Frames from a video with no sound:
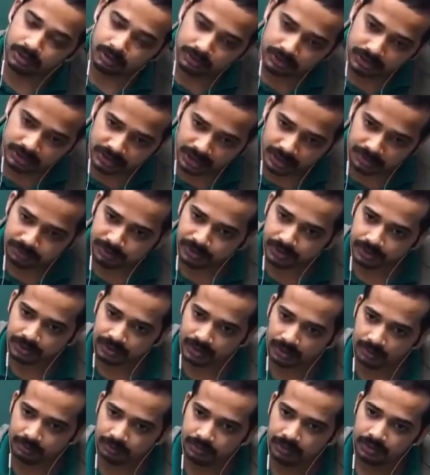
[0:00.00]
on the same
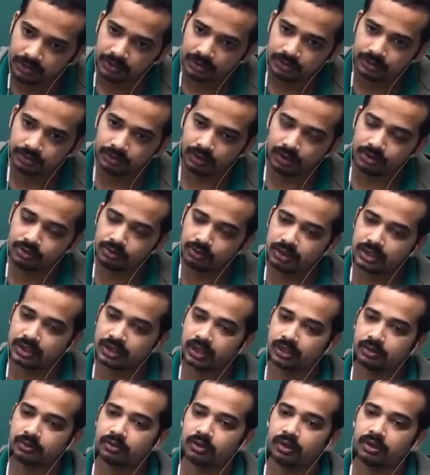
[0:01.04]
system, you are doing
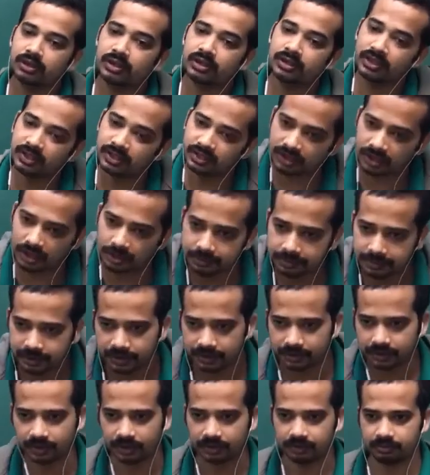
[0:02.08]
that one on the disturbed
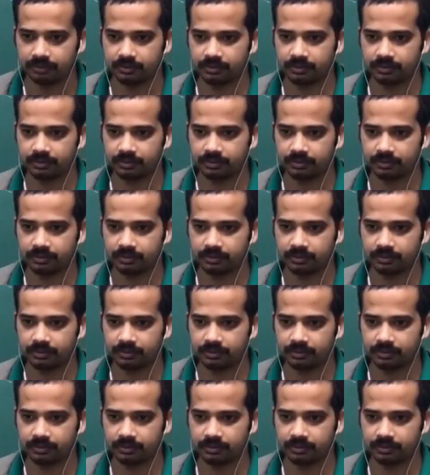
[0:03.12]
system.